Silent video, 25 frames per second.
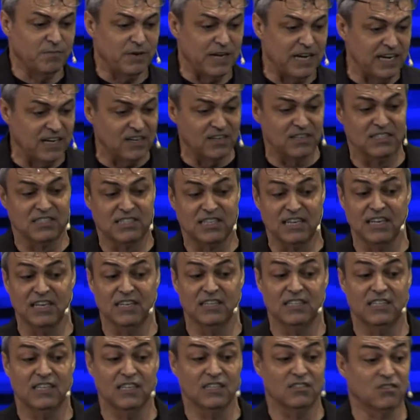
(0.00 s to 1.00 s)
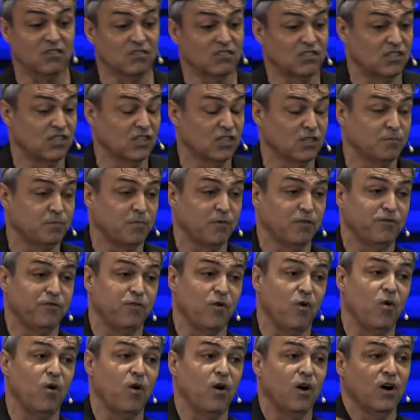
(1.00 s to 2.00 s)
Peter," he said, "This was just
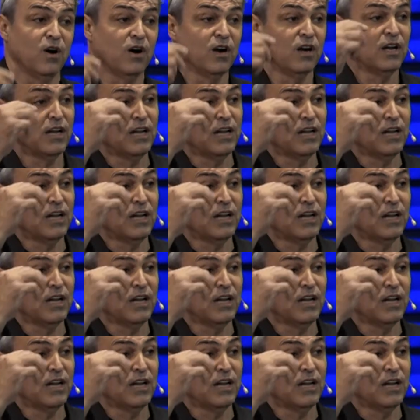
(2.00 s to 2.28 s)
before